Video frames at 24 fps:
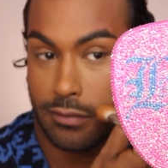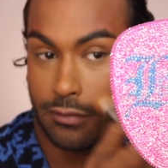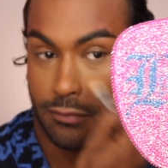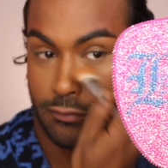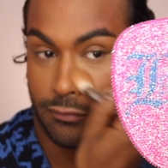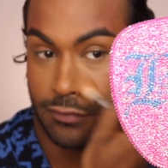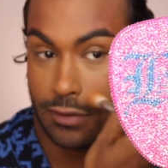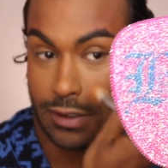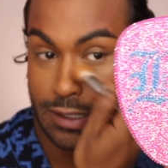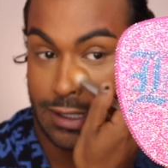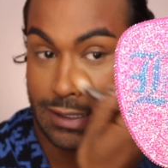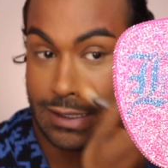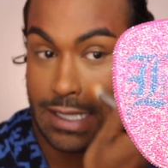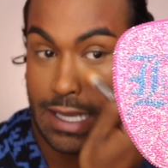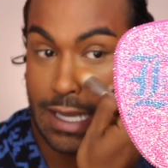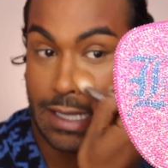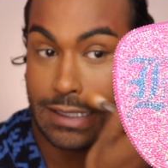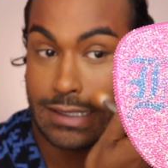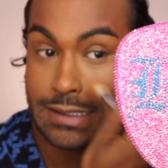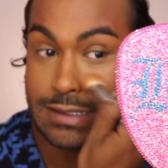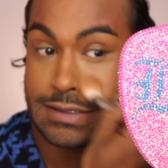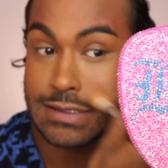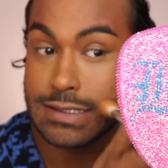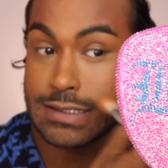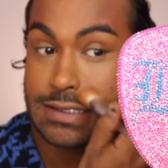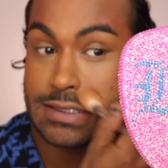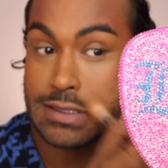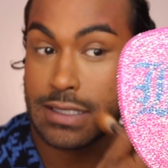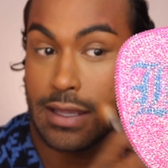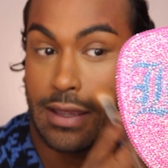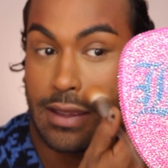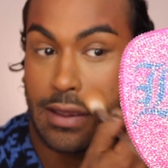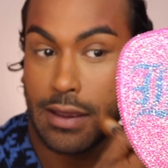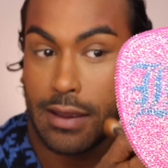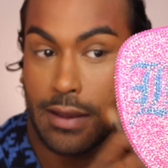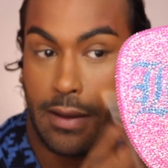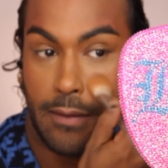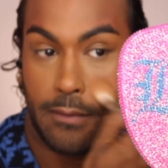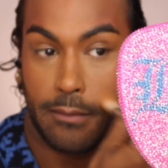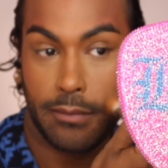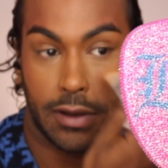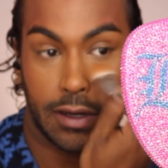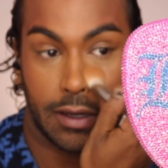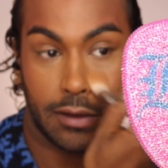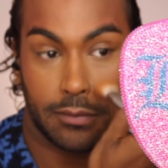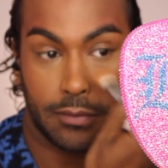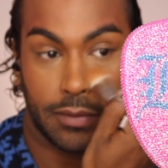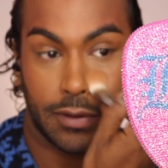really nice,
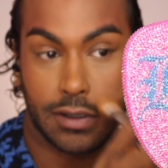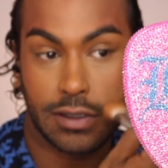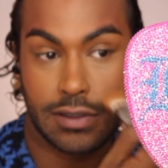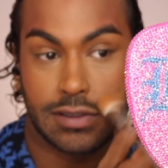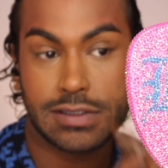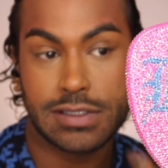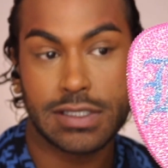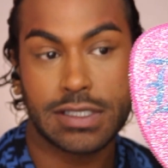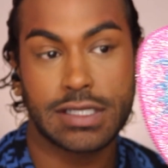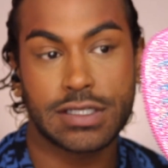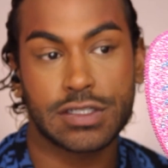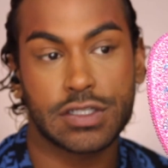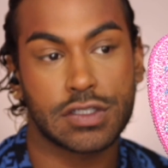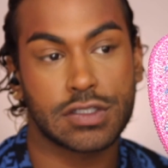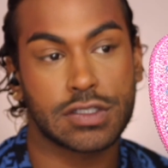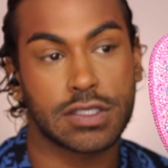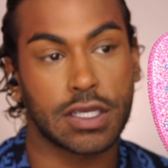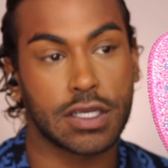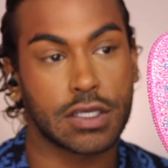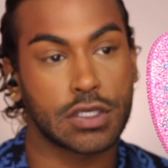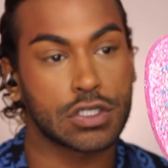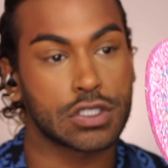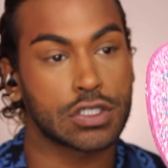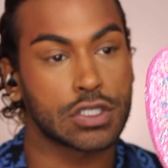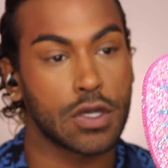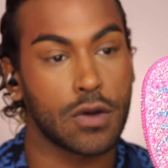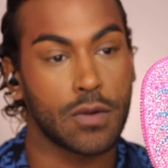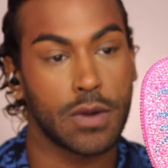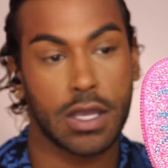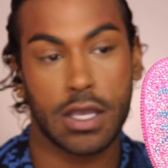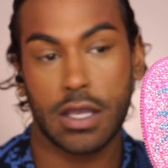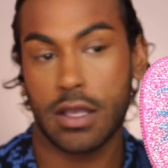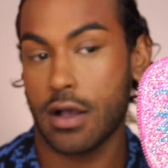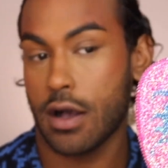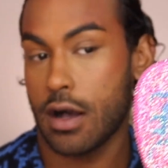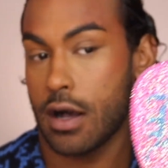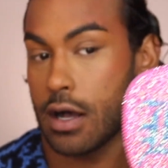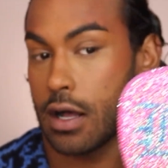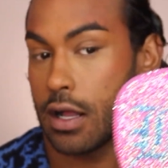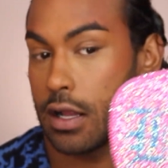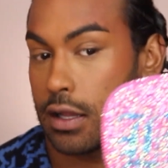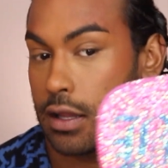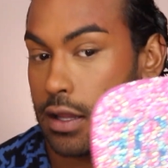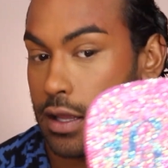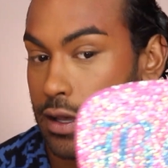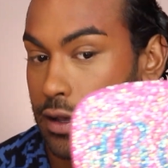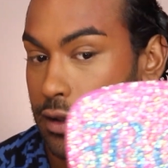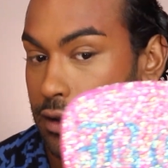but in person it's just like showing
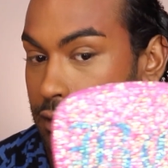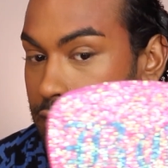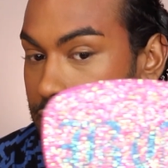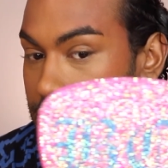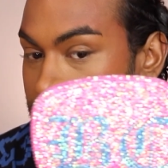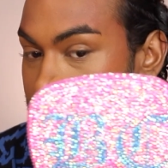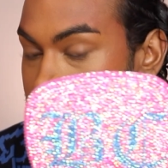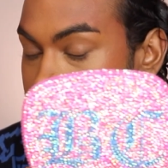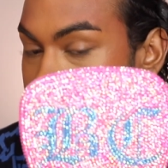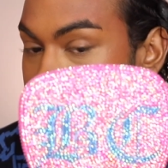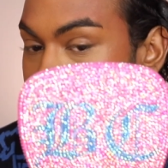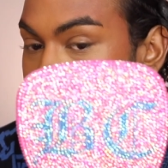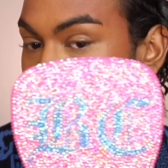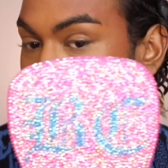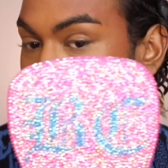all of